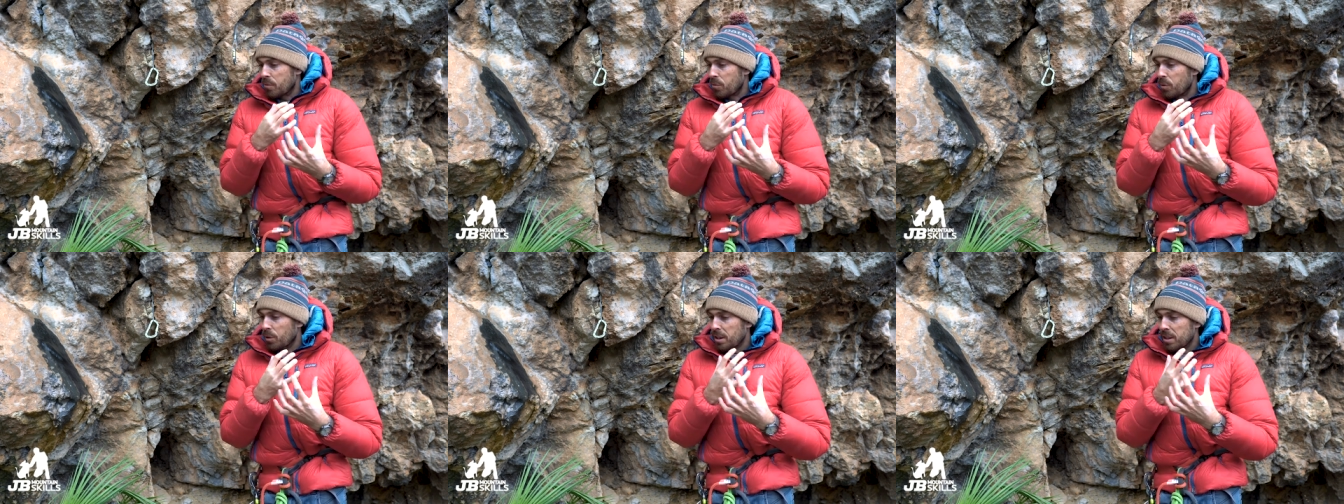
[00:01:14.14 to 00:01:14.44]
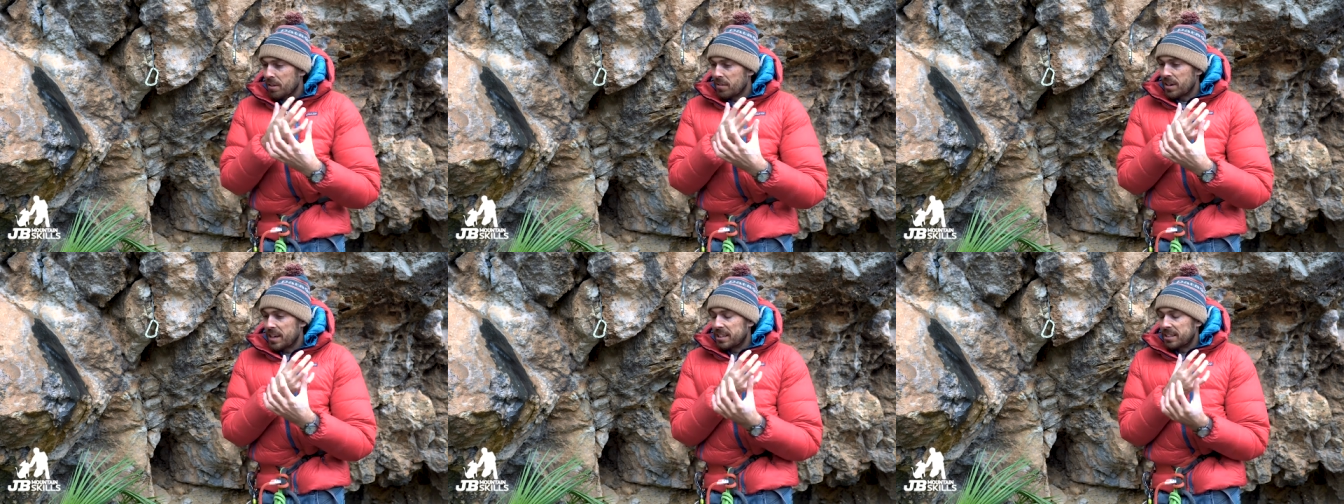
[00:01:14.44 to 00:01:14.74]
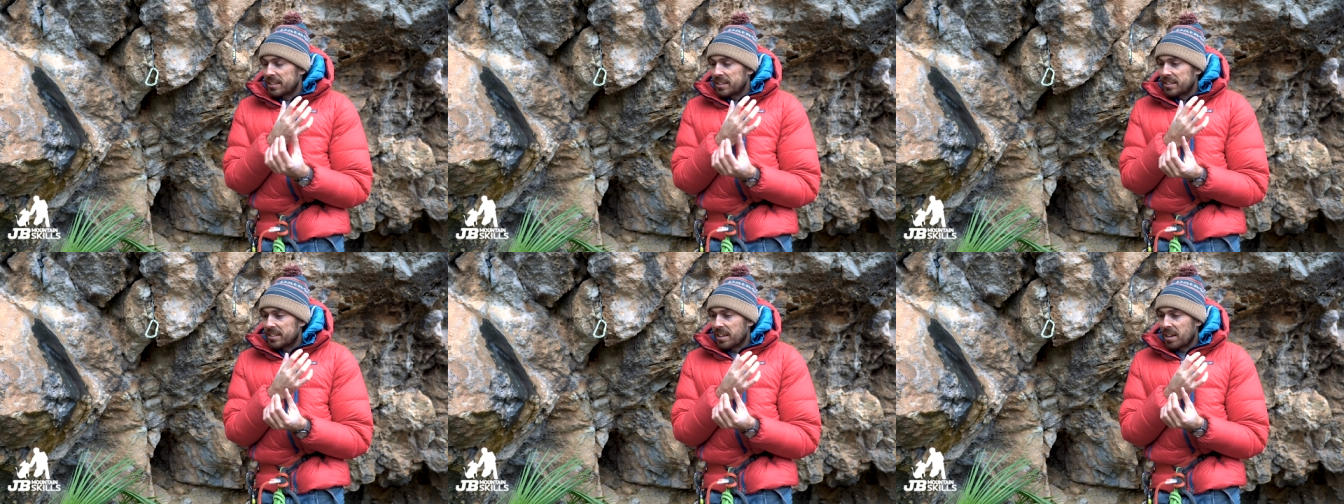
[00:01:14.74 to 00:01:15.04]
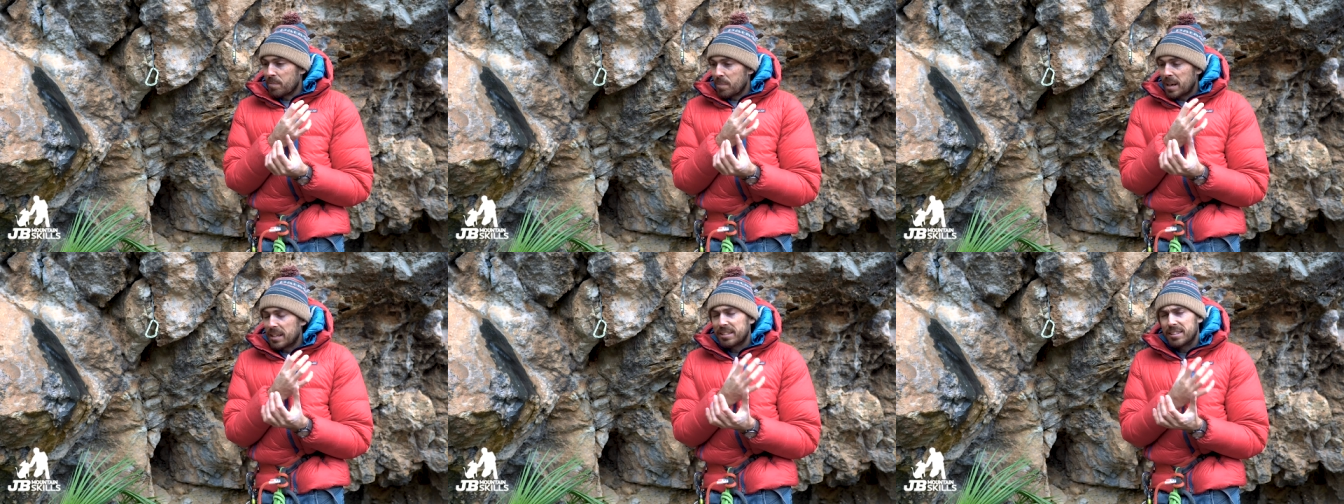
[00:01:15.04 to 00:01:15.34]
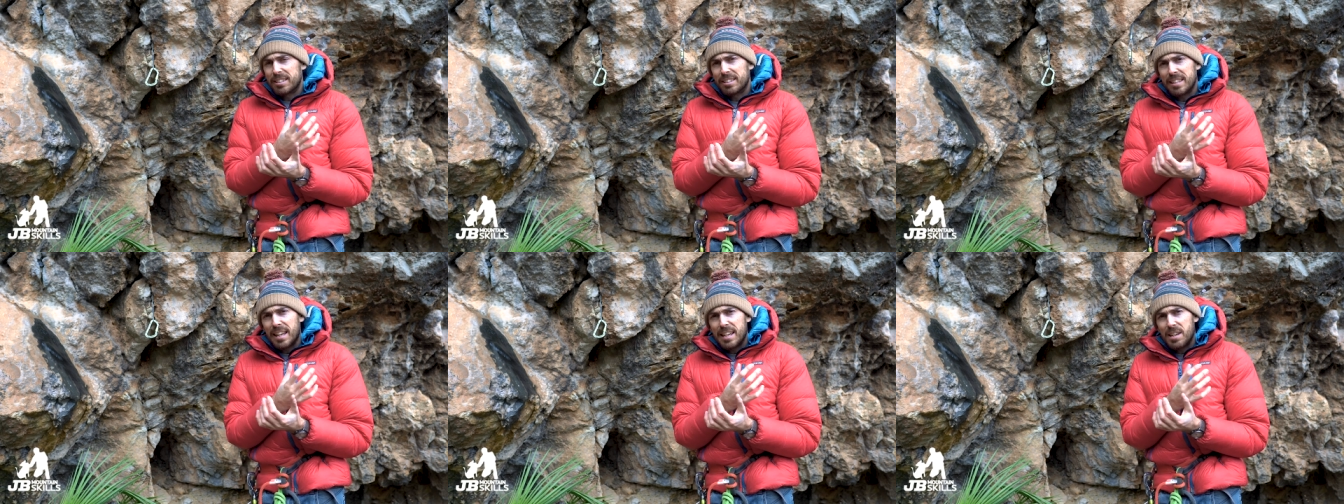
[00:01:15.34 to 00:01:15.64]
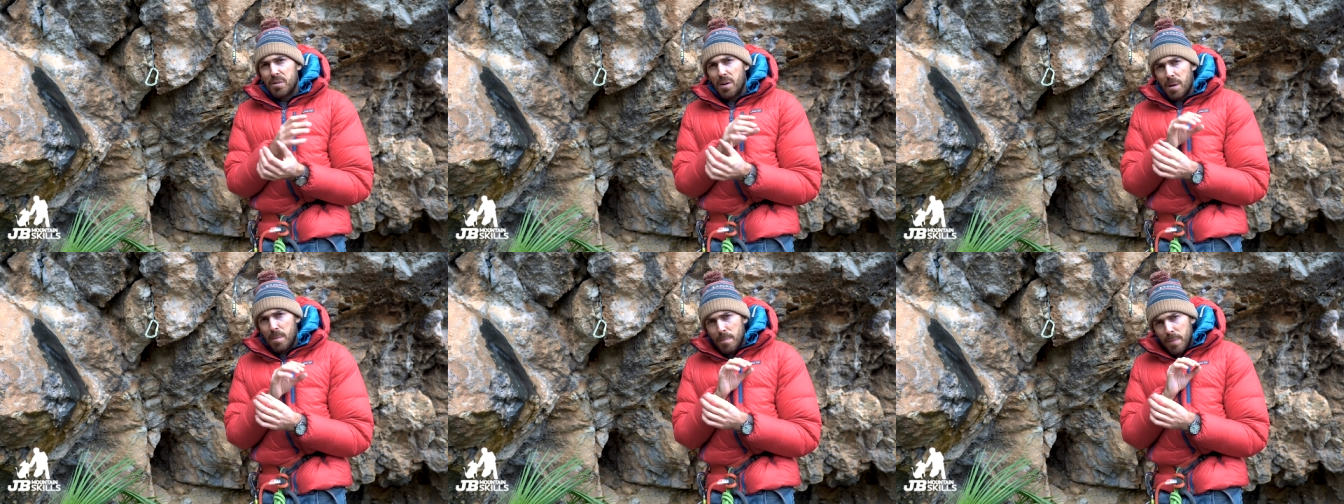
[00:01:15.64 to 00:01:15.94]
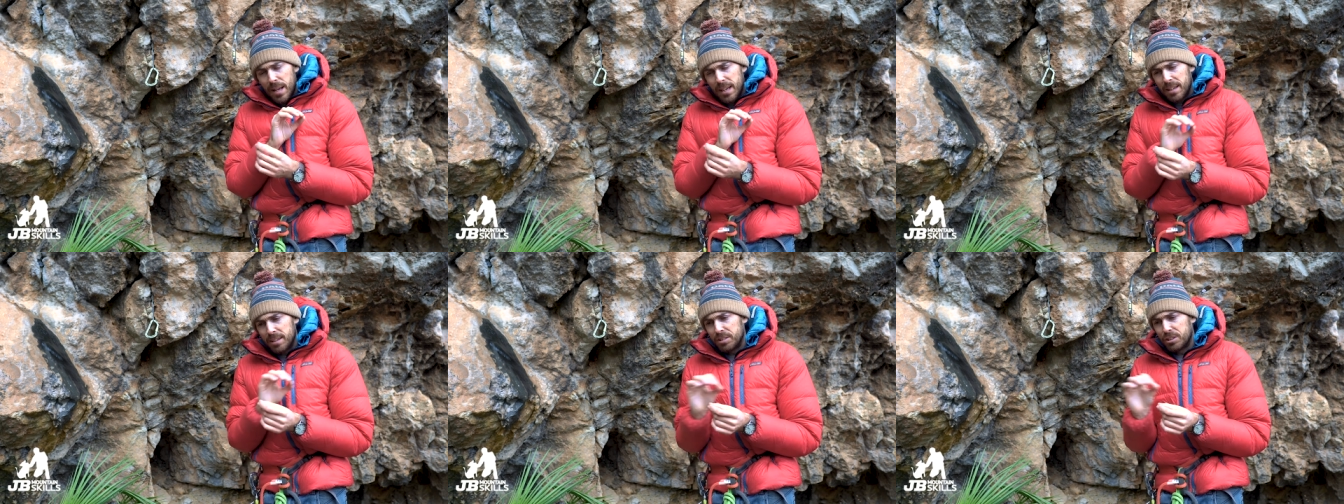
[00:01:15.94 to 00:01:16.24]
one of the reasons I managed to stay quite
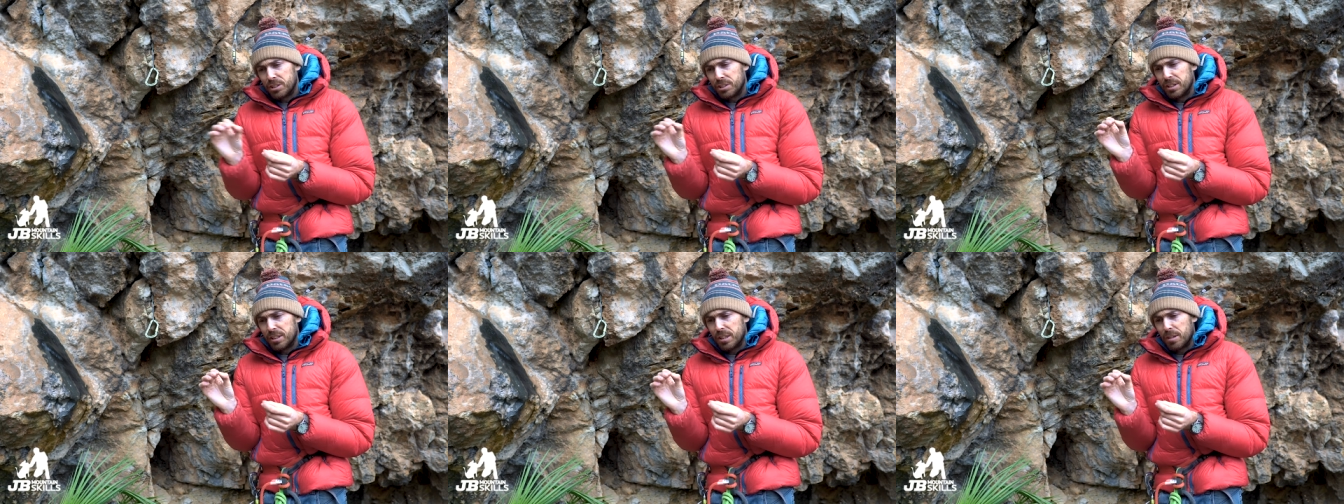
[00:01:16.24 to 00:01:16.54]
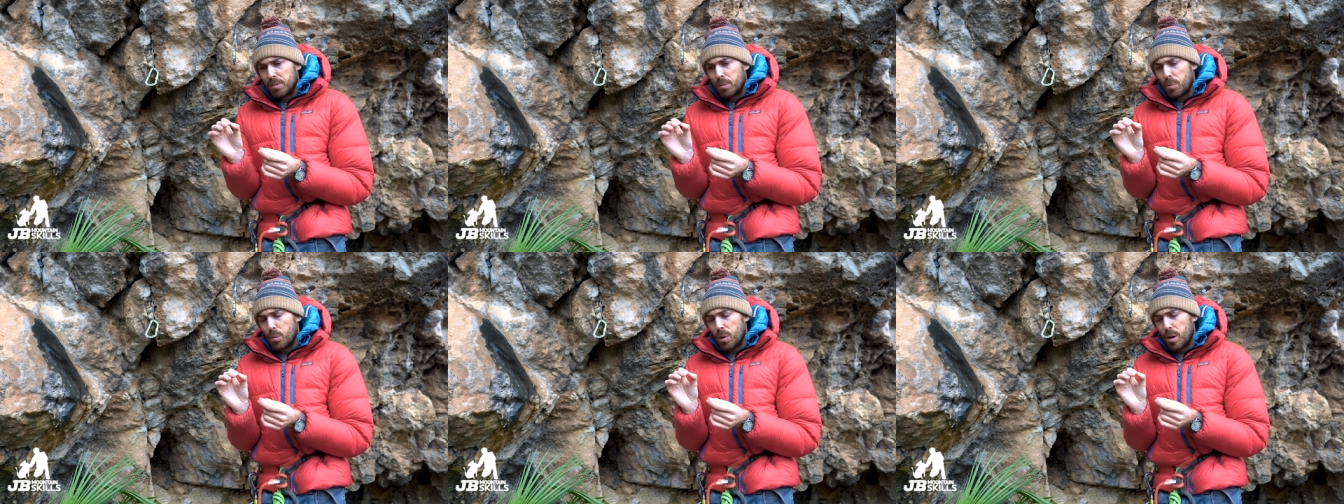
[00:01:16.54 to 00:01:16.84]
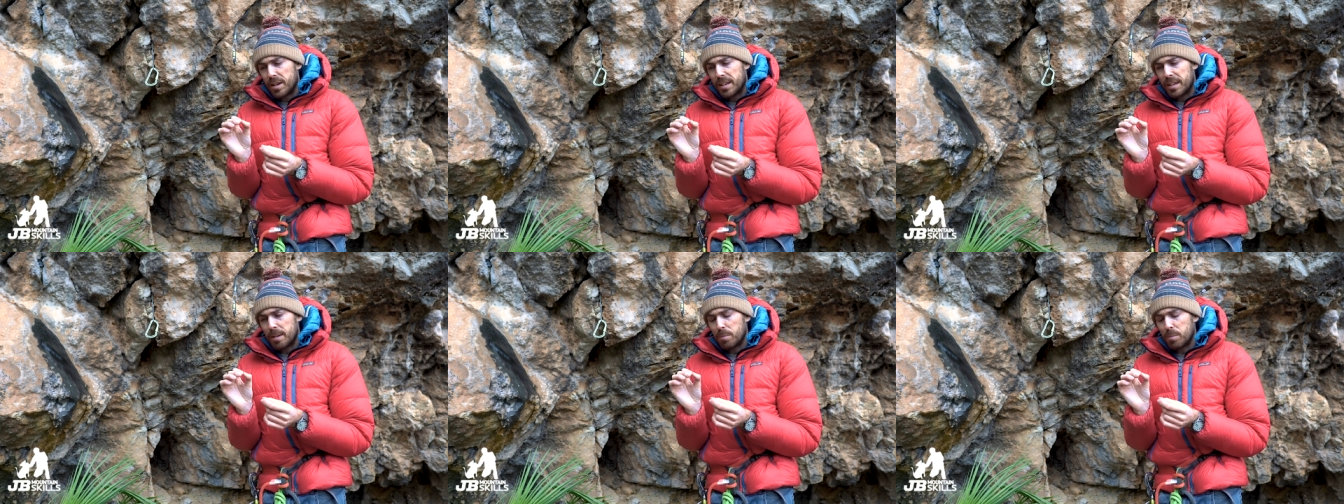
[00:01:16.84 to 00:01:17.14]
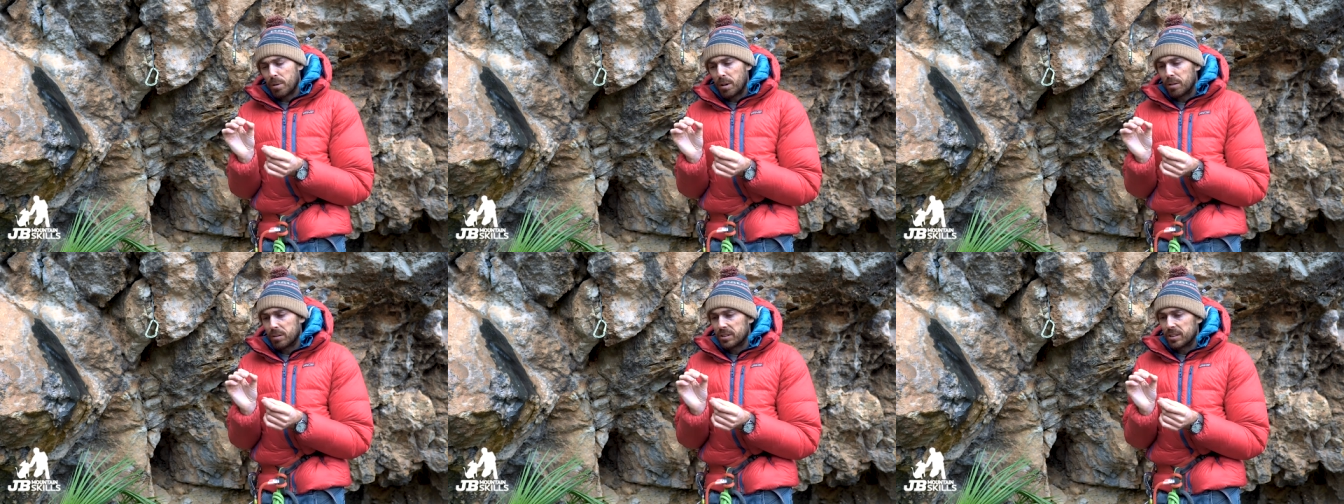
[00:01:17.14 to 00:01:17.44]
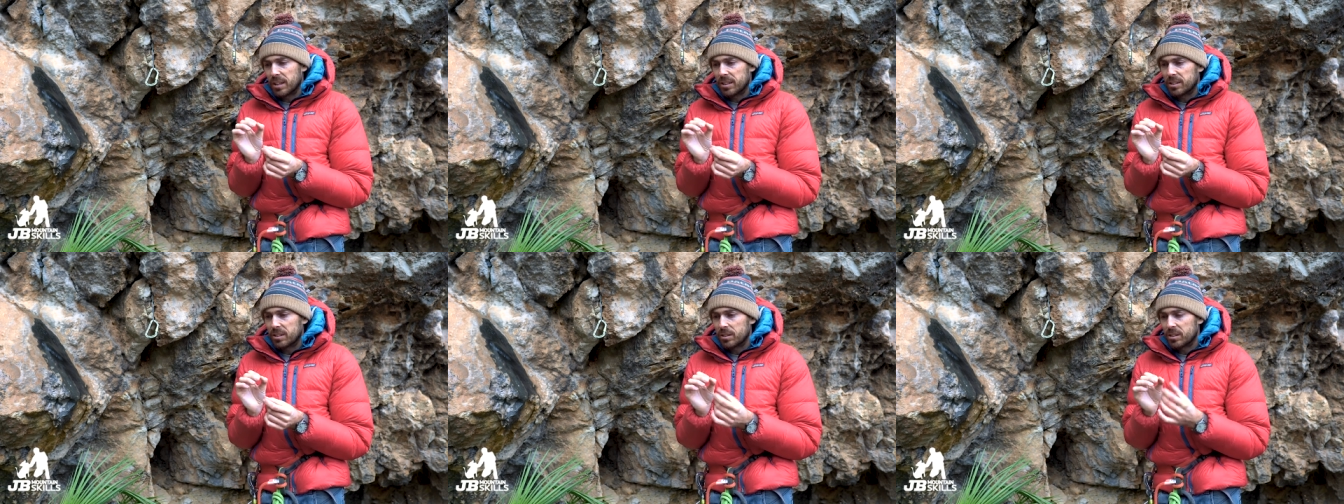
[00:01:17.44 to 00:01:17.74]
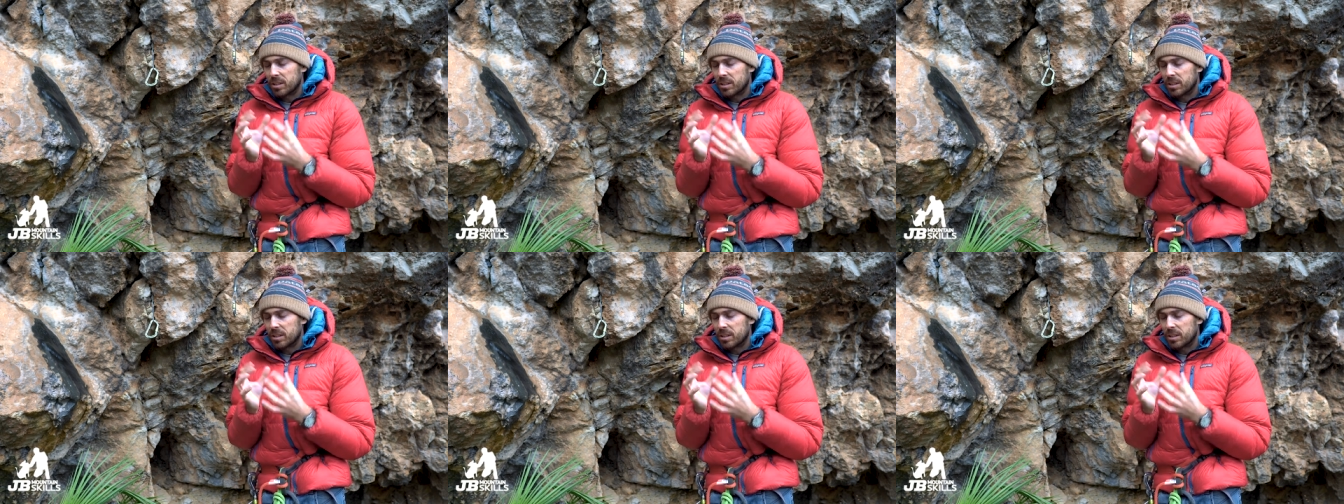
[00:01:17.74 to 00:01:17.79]
mellow during the working process,